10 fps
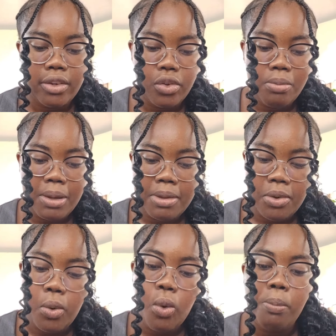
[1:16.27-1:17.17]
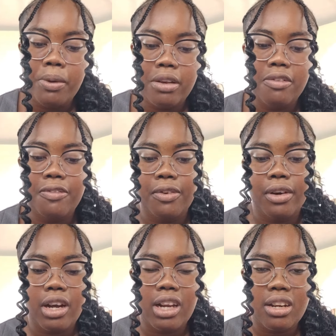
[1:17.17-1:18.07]
You may be hoping
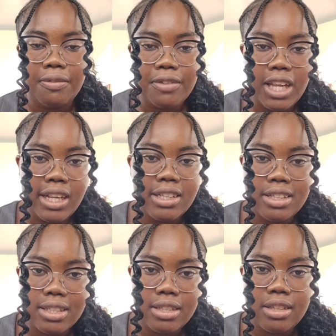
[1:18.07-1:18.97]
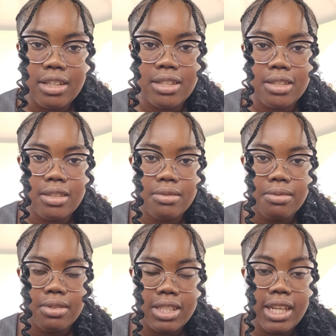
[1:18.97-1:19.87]
for a lot of things this
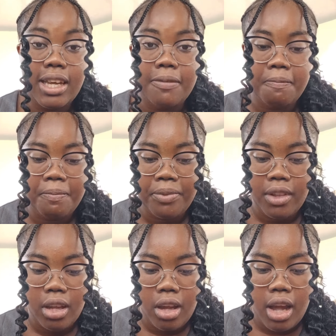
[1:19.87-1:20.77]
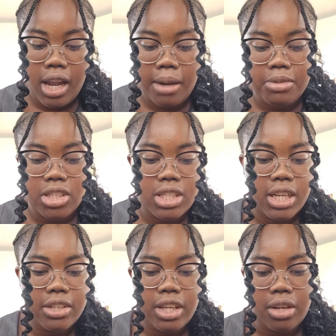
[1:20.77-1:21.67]
today. And I'm just
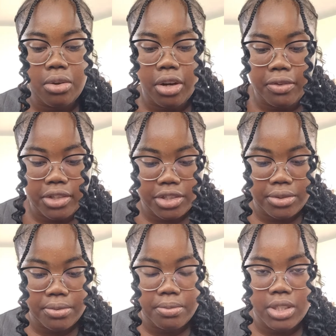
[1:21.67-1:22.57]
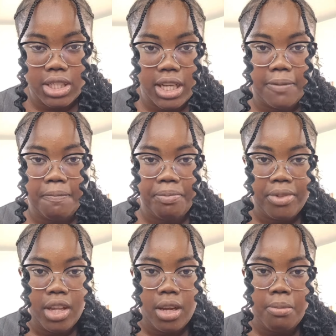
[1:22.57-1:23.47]
here to encourage you today.
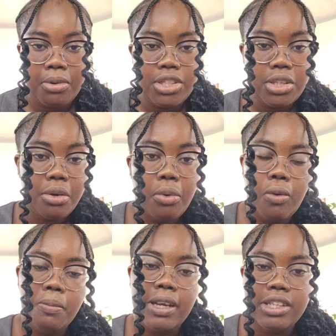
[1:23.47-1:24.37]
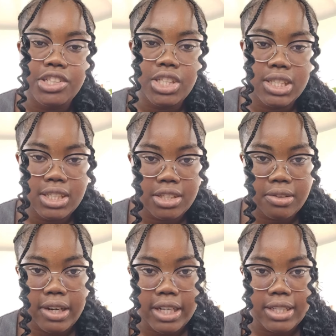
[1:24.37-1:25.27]
Put your hope in Jesus
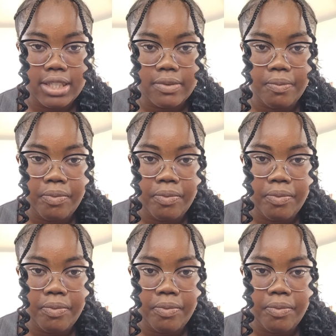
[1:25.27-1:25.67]
Christ.